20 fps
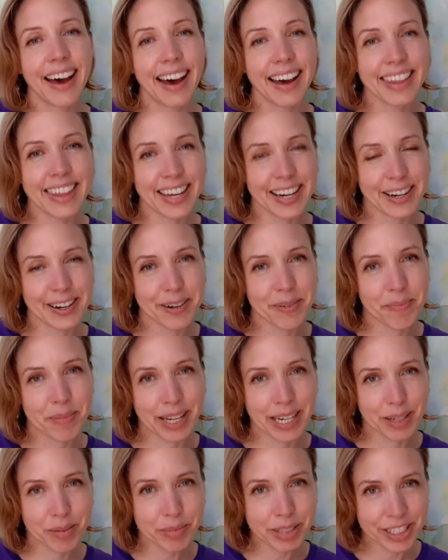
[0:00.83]
Hi there, my
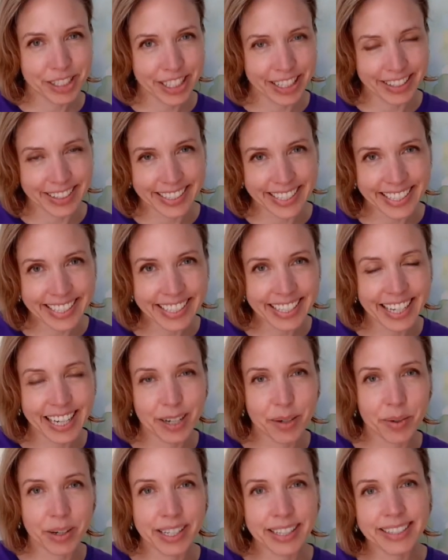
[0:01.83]
name is Charity.
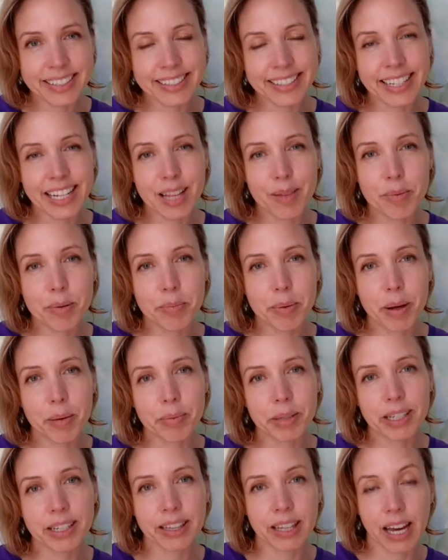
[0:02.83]
I work at the St. Albert
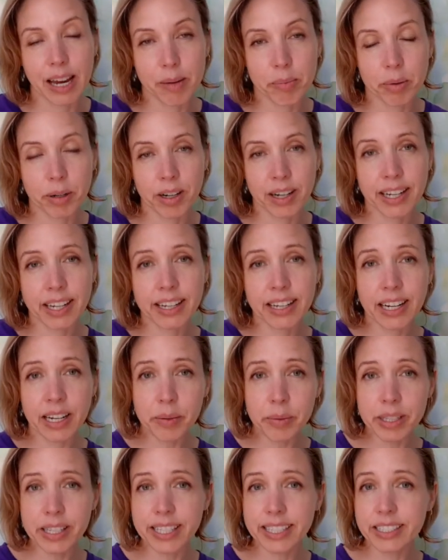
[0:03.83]
Public Library and I
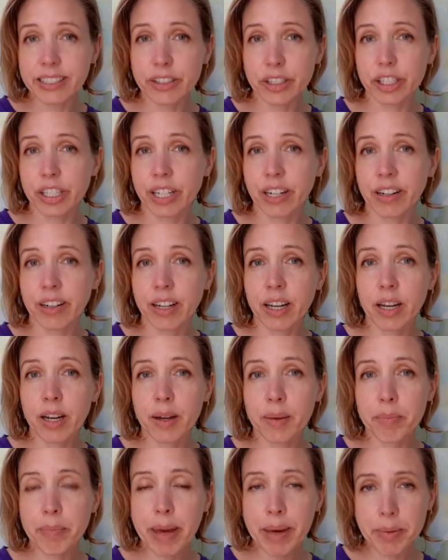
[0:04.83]
would like to share
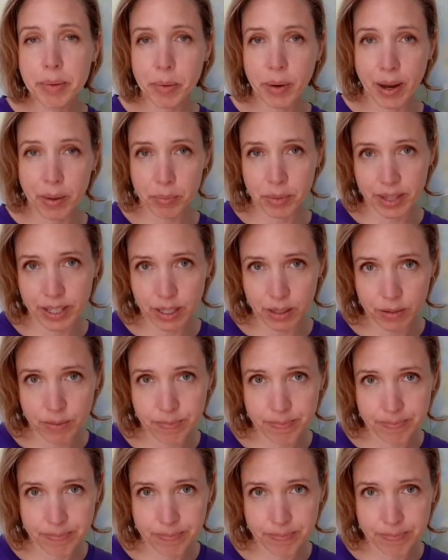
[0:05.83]
a baby rhyme with you.